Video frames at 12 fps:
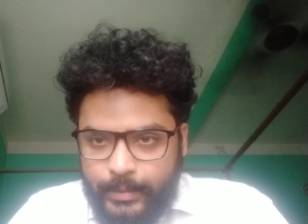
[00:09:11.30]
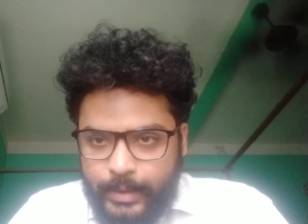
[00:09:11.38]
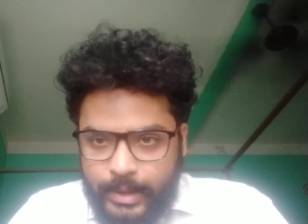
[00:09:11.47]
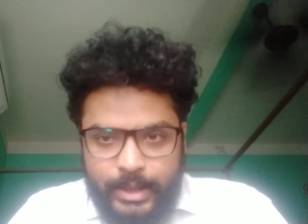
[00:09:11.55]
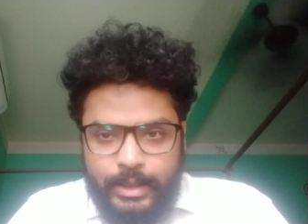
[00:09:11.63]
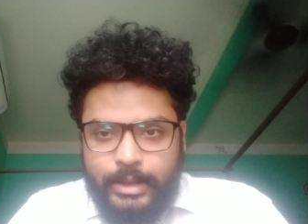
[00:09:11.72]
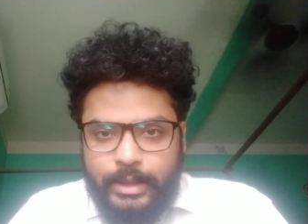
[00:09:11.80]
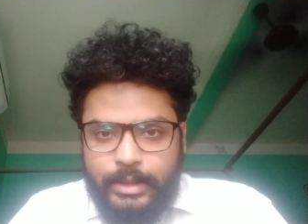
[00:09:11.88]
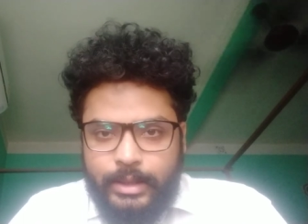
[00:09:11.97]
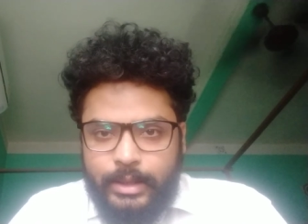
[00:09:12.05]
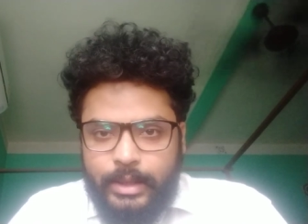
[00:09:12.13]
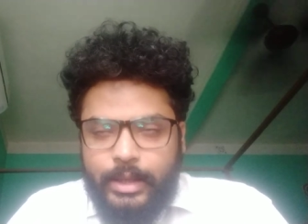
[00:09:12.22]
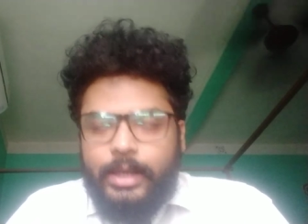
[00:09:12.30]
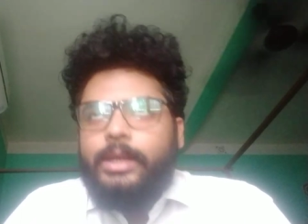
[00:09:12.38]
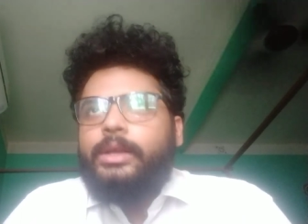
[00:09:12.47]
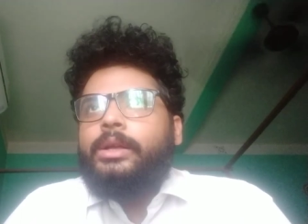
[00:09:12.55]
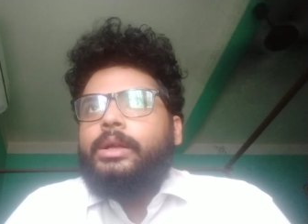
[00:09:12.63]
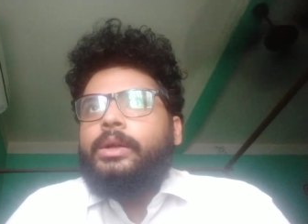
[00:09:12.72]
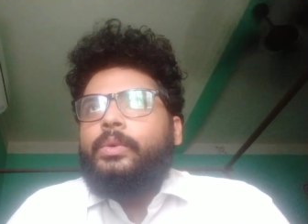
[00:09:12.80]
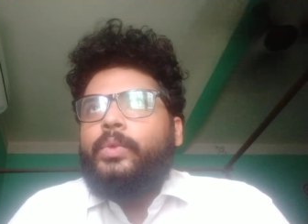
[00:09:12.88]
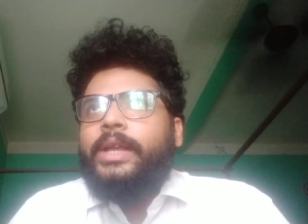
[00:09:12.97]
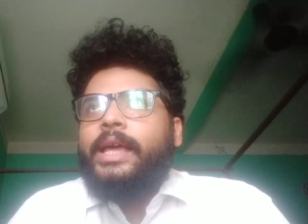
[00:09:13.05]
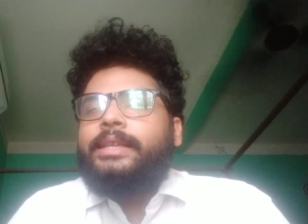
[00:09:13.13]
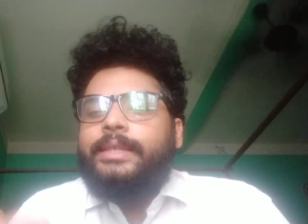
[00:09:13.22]
Isn't it?
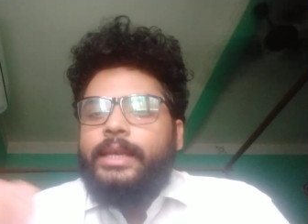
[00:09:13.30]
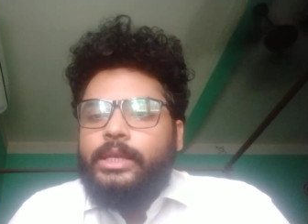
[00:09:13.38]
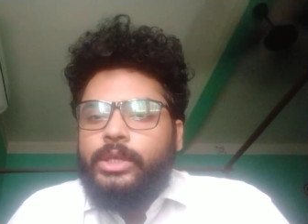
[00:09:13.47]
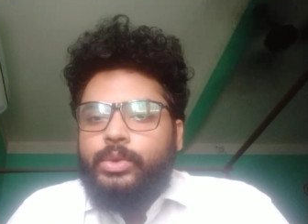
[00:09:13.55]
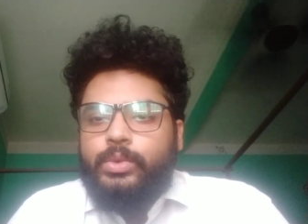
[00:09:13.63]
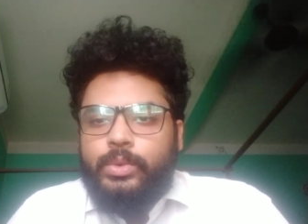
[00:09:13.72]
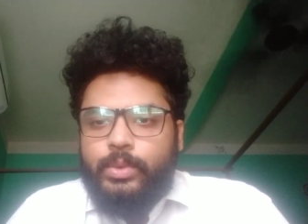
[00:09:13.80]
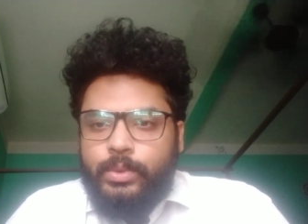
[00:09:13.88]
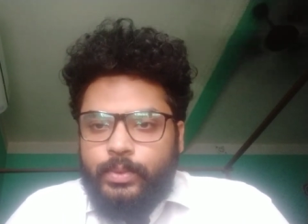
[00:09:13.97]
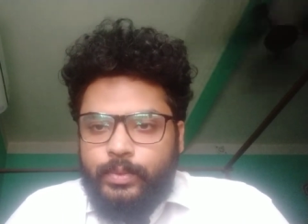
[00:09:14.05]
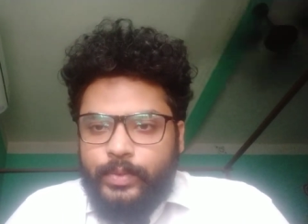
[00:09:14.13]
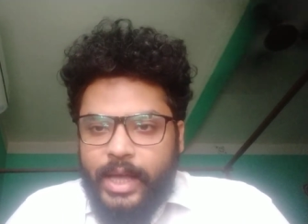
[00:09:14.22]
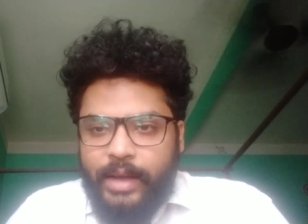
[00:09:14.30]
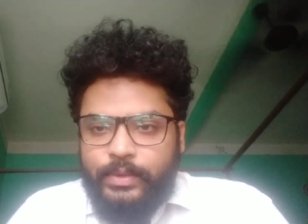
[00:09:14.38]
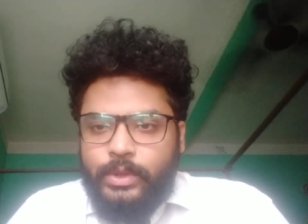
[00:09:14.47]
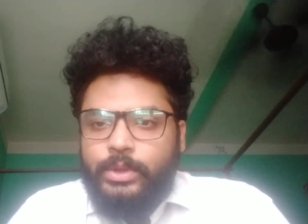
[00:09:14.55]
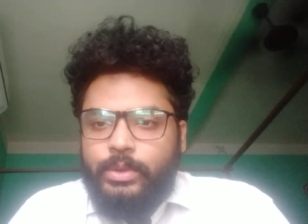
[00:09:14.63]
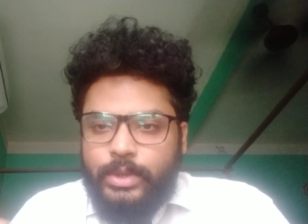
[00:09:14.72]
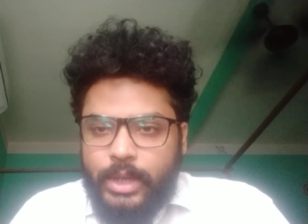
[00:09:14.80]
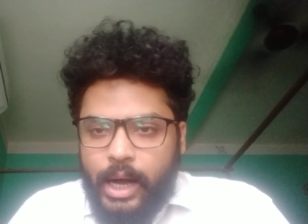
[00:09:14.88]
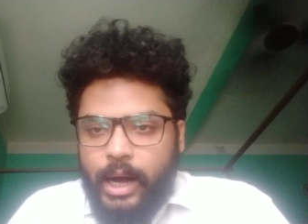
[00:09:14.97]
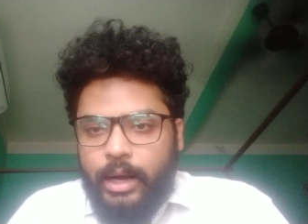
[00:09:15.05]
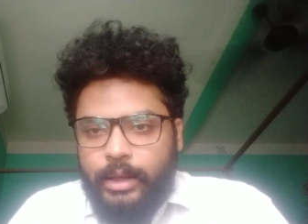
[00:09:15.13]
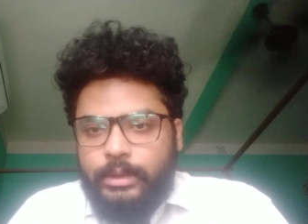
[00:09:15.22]
When I say you, we have to use
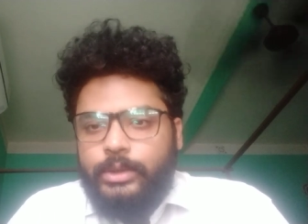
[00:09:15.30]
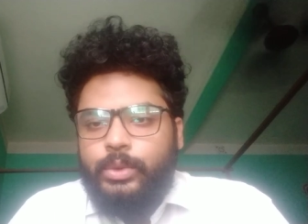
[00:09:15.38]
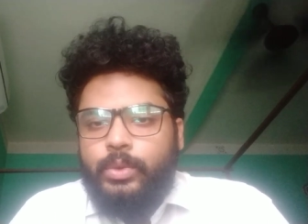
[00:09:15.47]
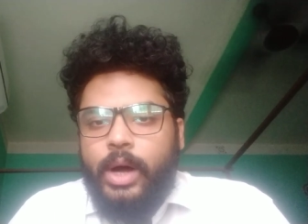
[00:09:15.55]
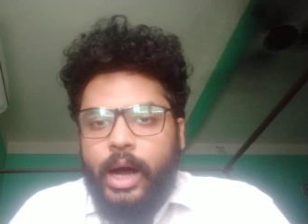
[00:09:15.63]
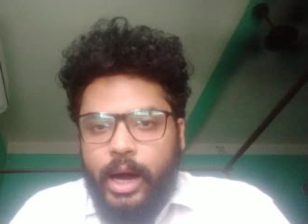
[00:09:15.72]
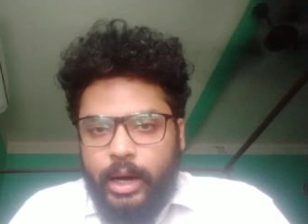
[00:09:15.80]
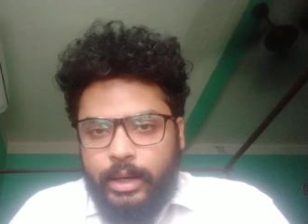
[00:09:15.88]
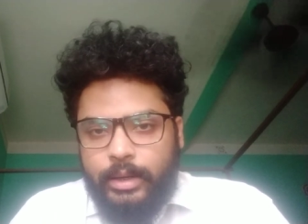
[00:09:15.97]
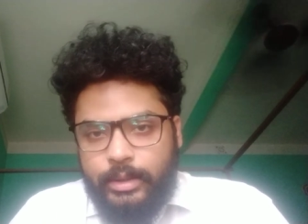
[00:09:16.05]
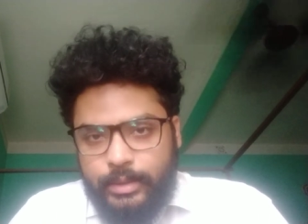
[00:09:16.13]
are, you are.